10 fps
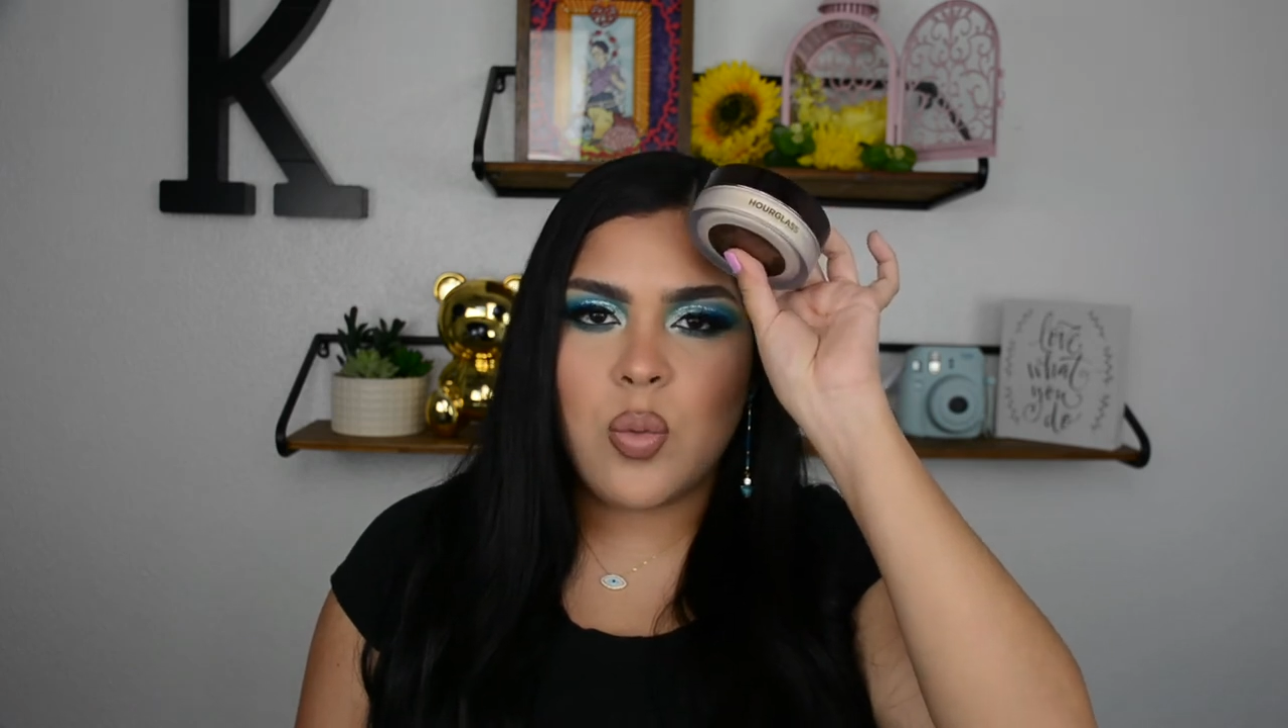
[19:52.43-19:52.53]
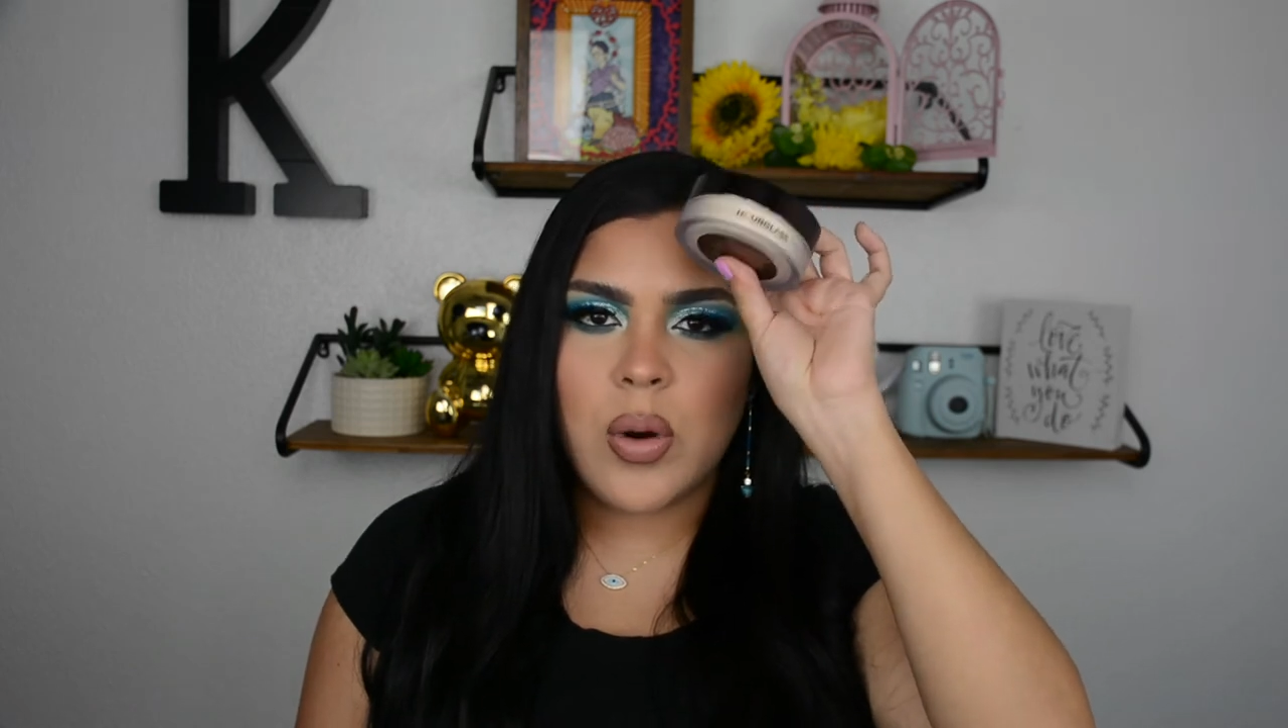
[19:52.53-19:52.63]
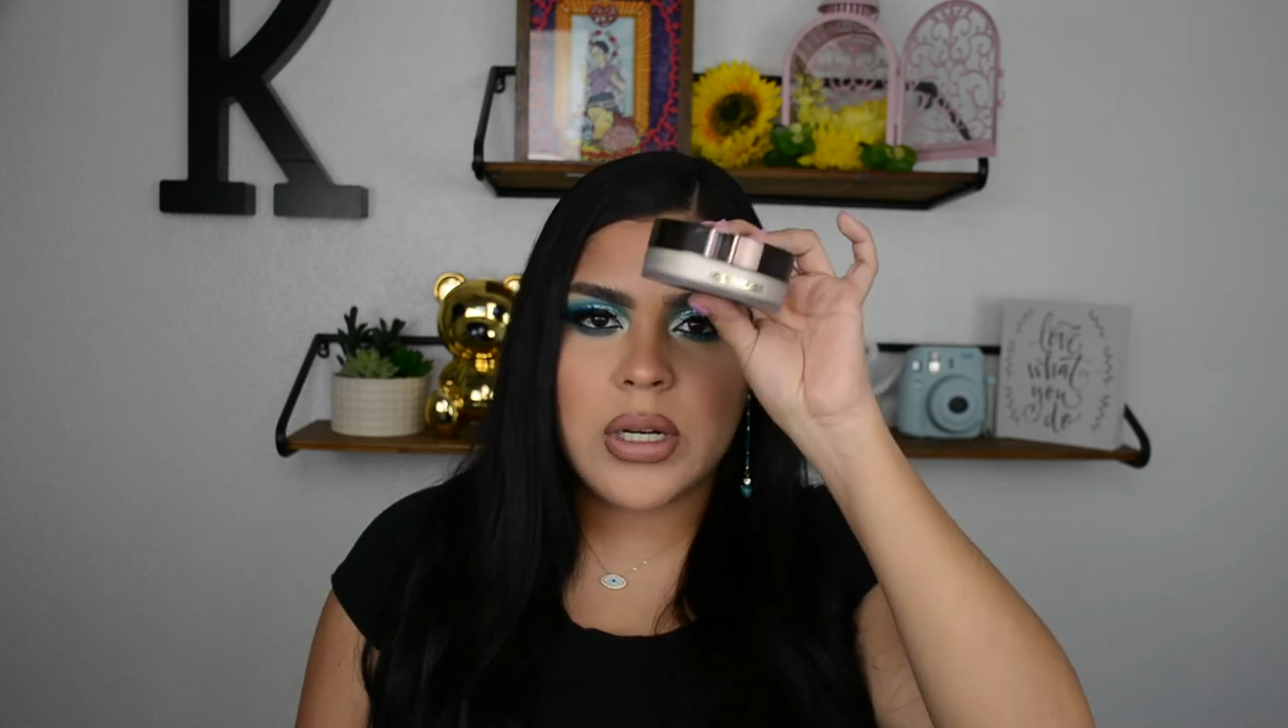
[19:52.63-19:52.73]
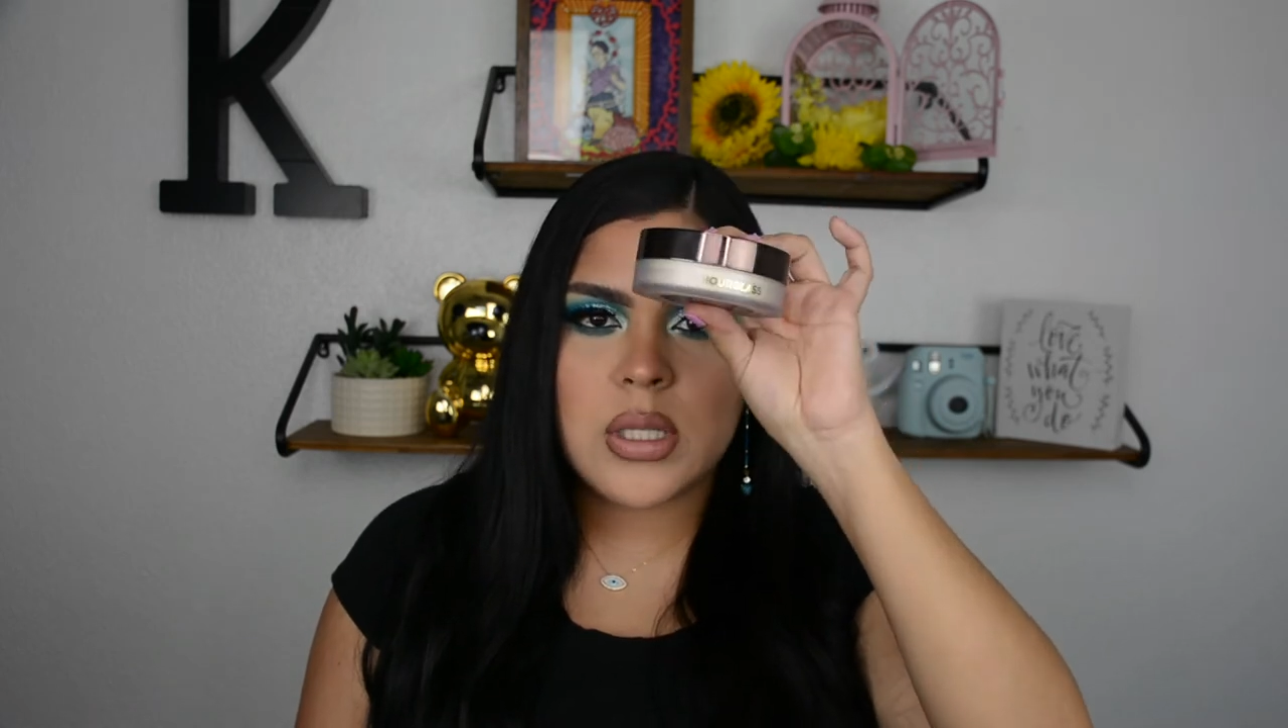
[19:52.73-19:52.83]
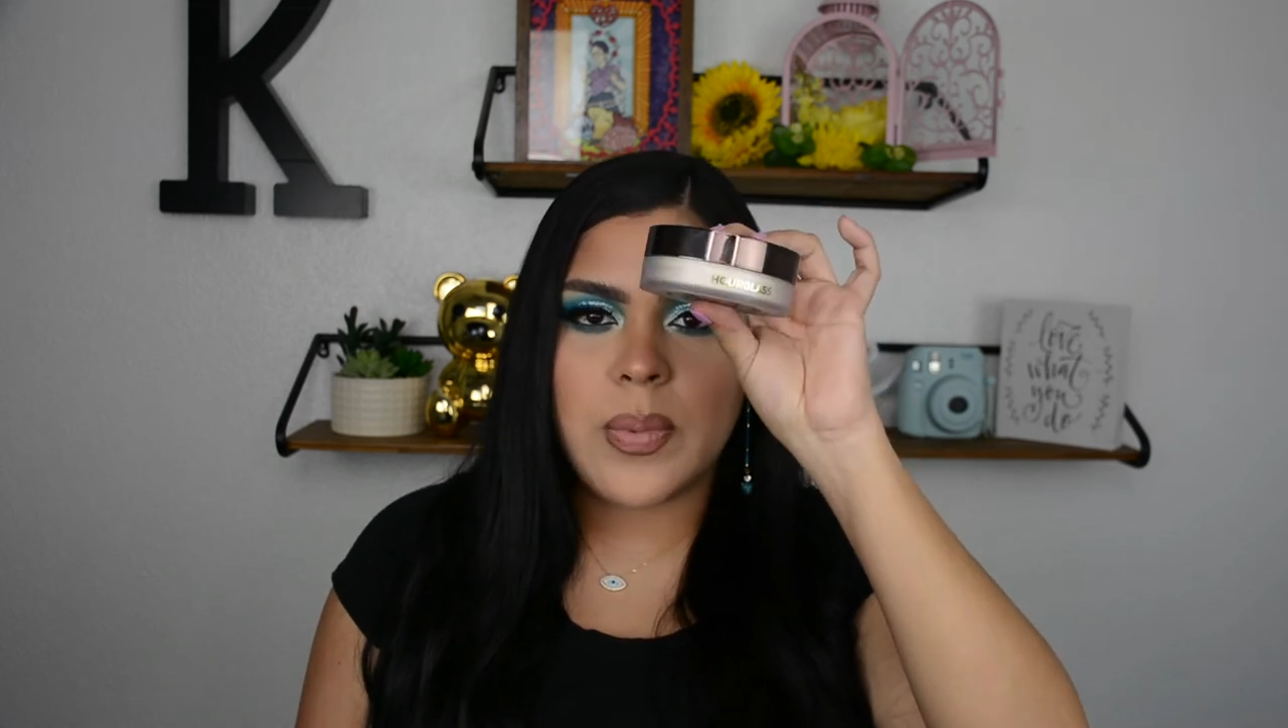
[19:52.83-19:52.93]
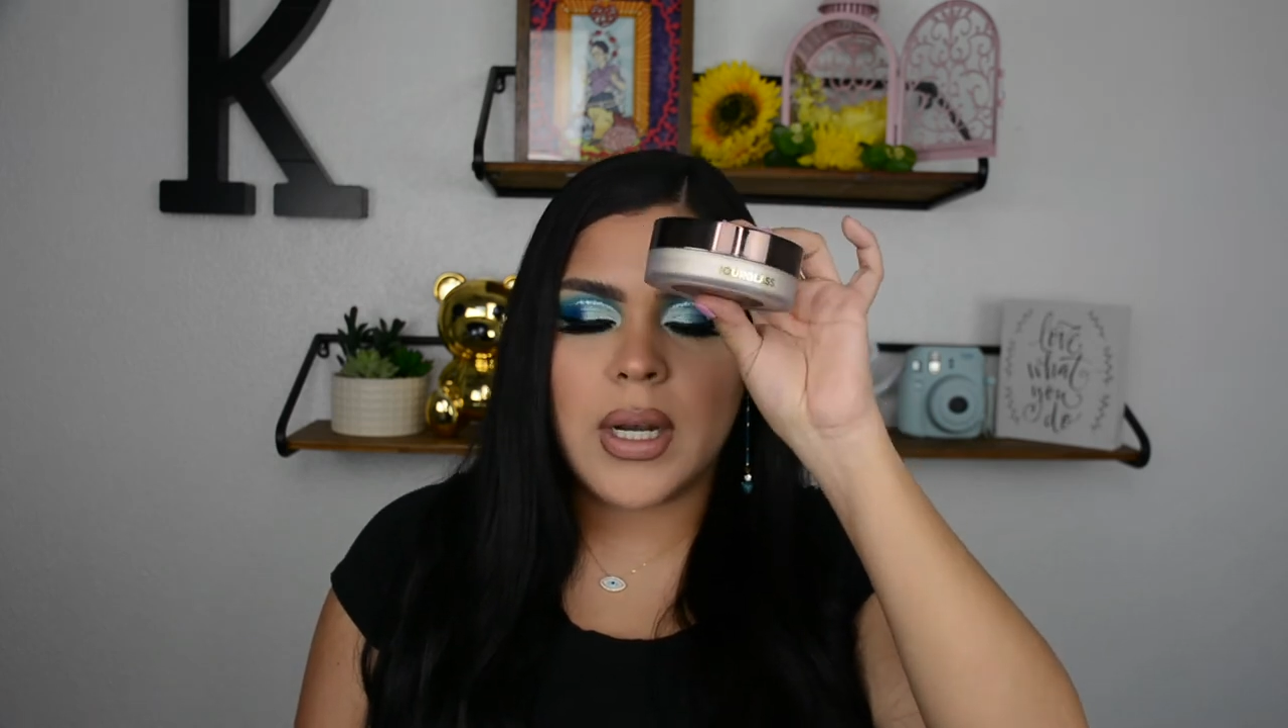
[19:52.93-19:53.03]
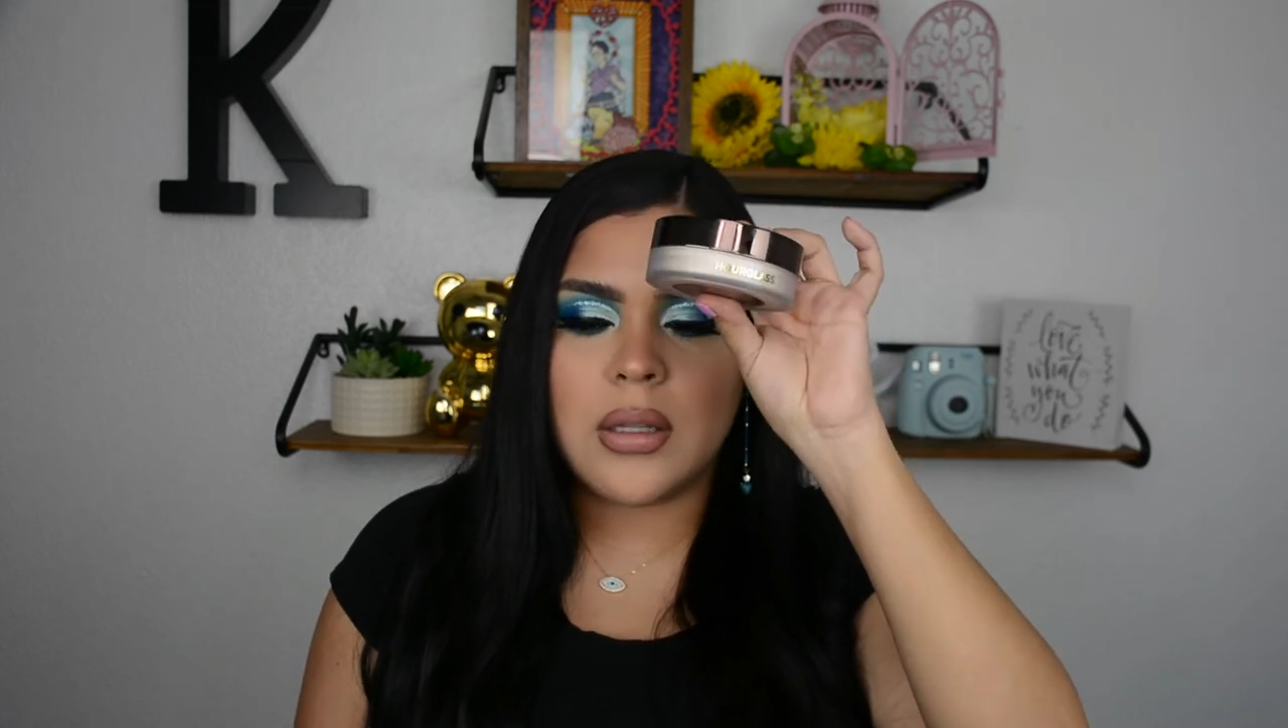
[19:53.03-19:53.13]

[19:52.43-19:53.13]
want to spend